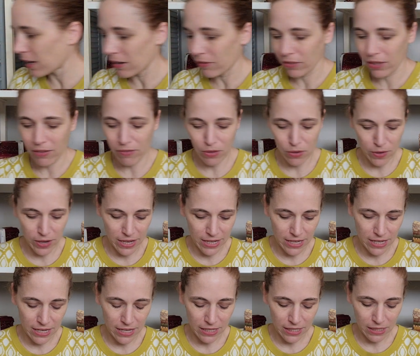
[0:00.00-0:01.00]
of give you an
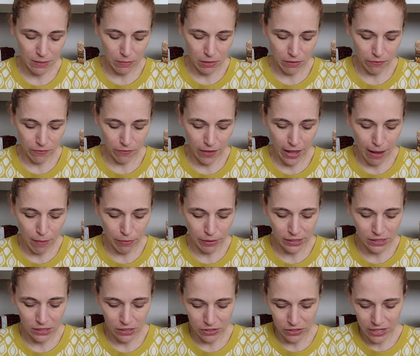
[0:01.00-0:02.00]
idea of some of the
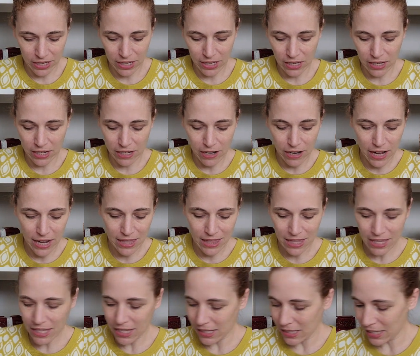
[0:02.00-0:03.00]
fabrics that are in here. I
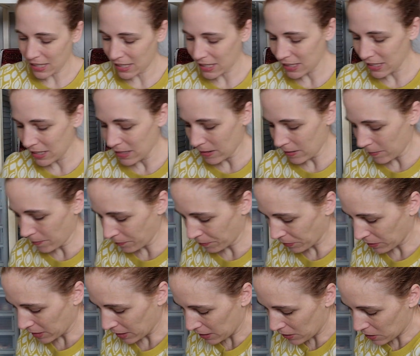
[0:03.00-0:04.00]
think
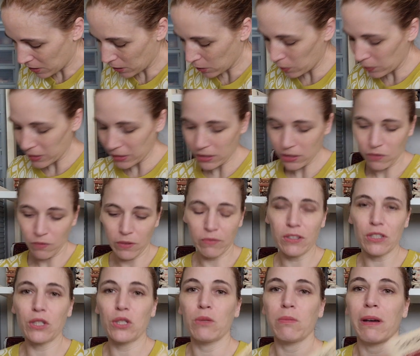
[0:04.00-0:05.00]
so the quilt is
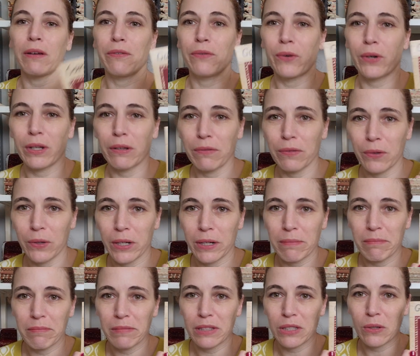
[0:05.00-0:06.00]
52 by 44,
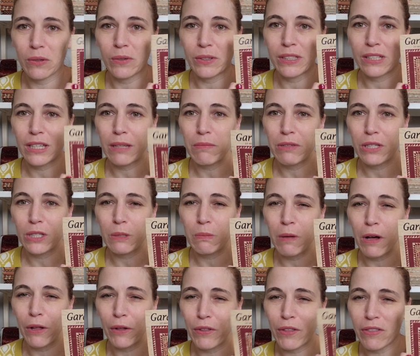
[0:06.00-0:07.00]
so it's going to be
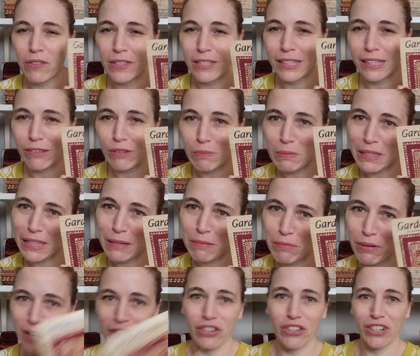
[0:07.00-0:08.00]
smaller than this gives me the
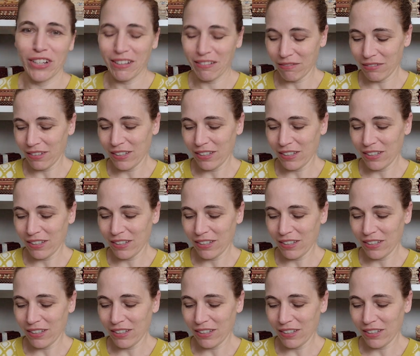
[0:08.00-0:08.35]
impression of.